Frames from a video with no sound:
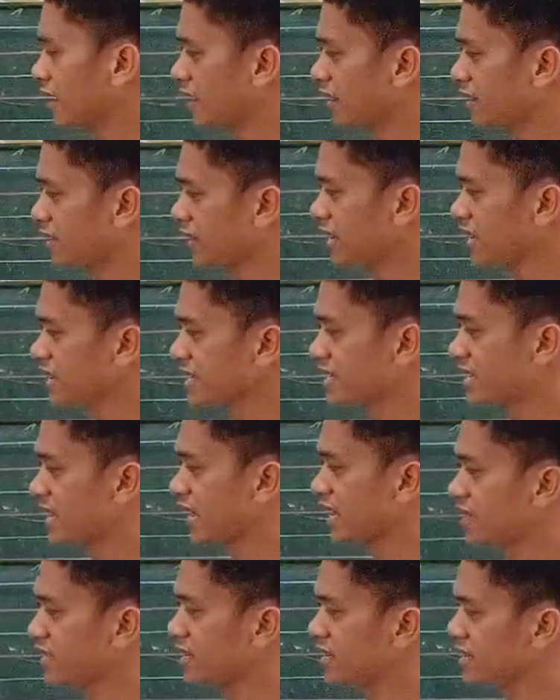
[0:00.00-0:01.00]
The next
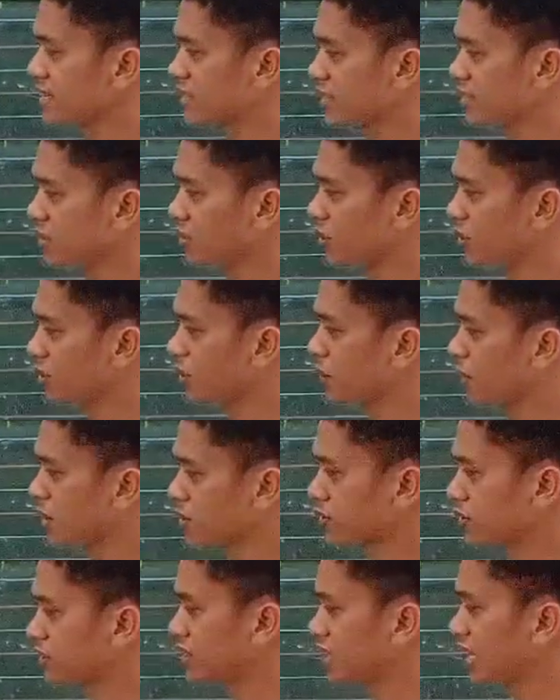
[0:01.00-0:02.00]
slide is all
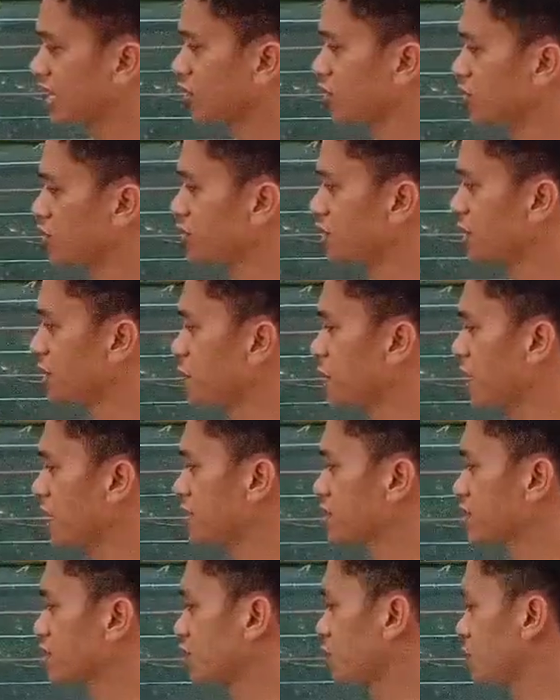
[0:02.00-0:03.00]
about
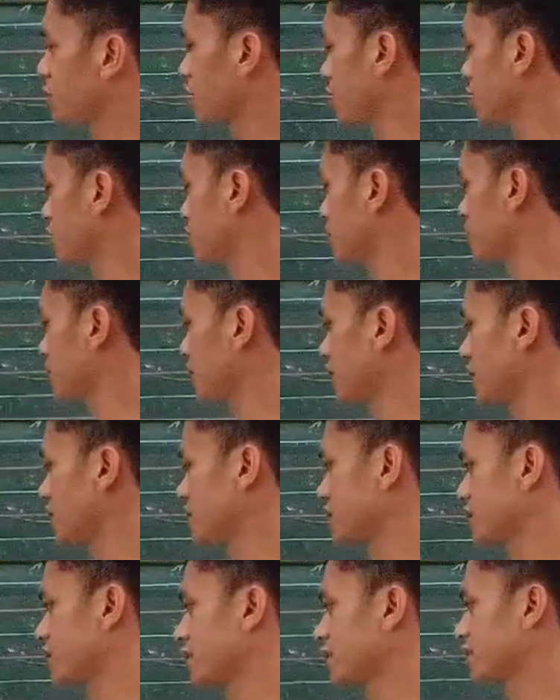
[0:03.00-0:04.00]
technology-based communication
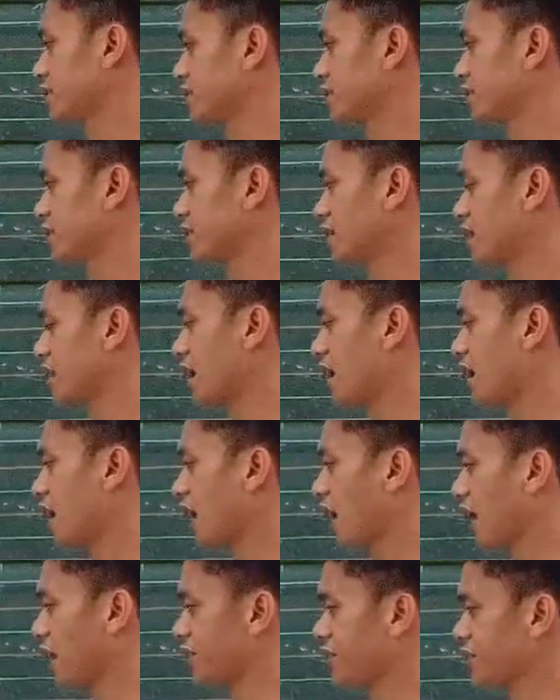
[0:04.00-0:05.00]
aids,
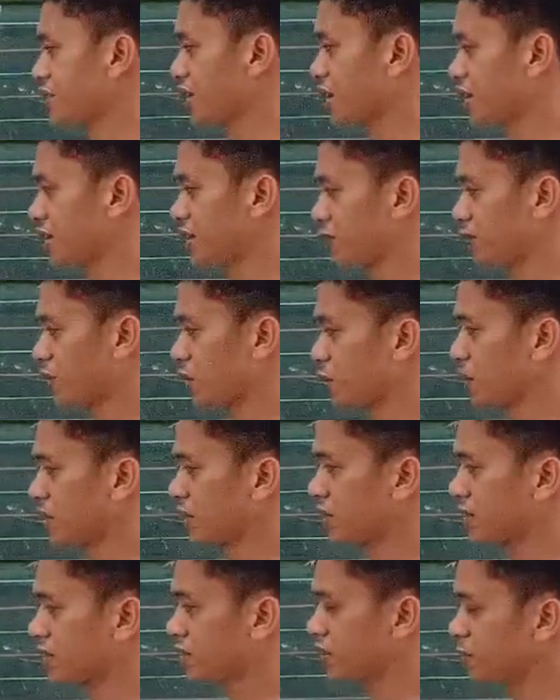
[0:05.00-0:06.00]
and these are the following.
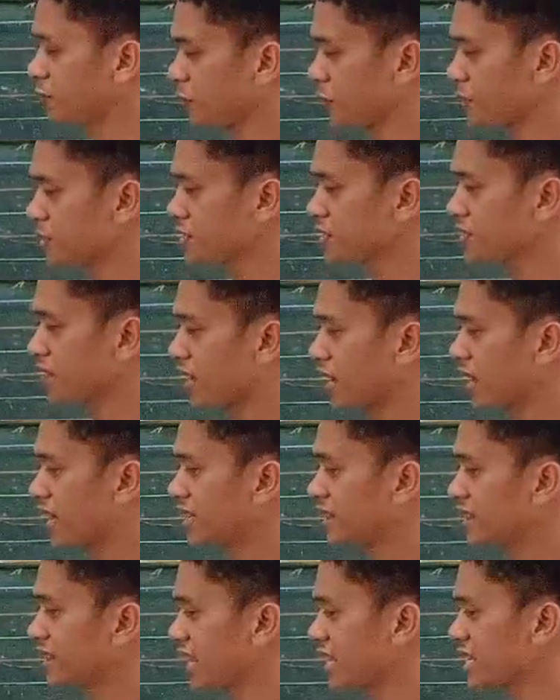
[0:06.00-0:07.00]
First,
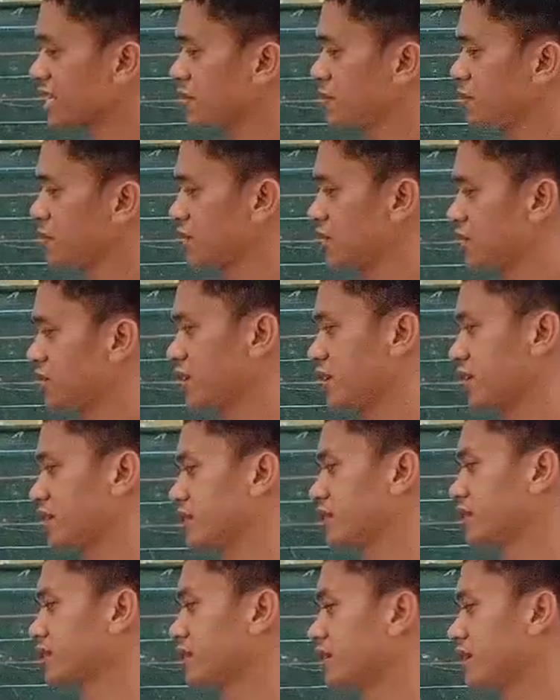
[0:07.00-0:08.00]
text messaging.
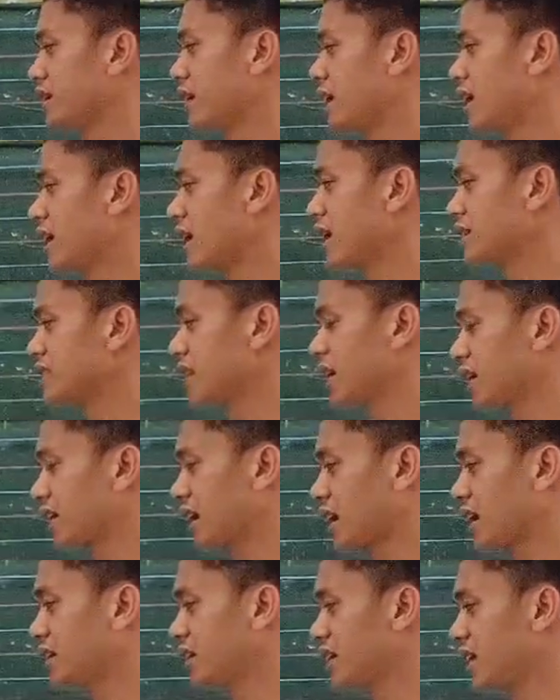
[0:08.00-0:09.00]

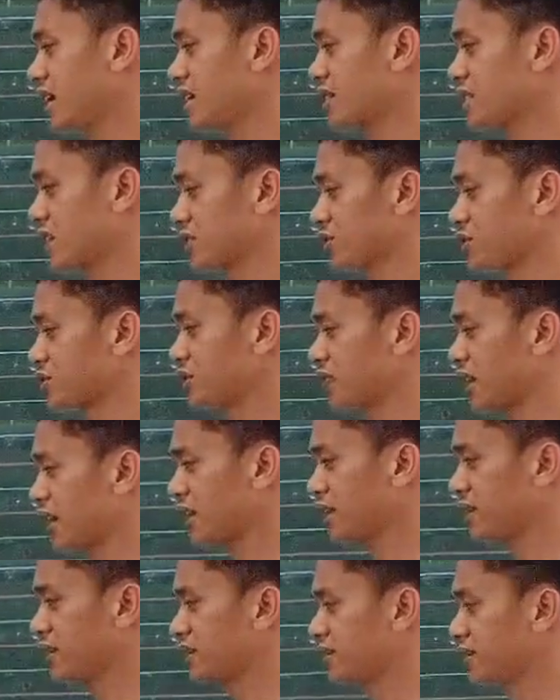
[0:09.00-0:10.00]
Second is a
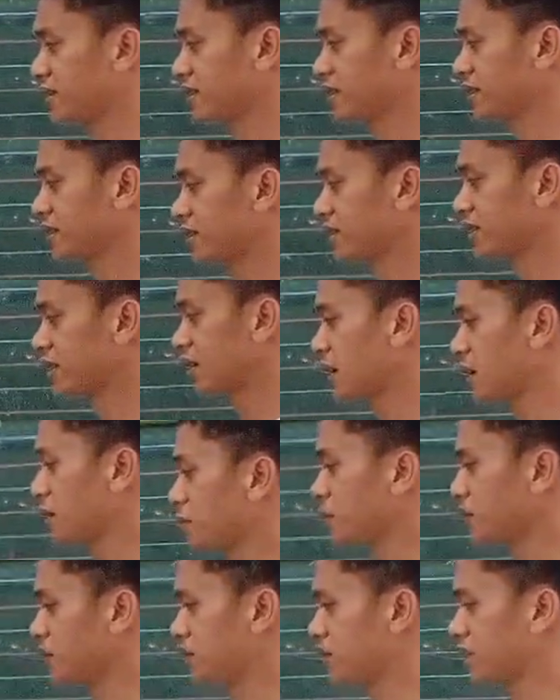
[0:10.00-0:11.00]
social
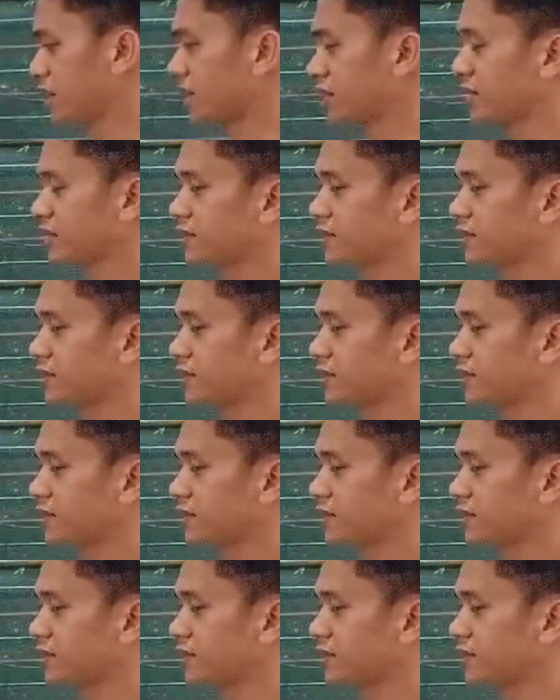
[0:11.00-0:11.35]
media.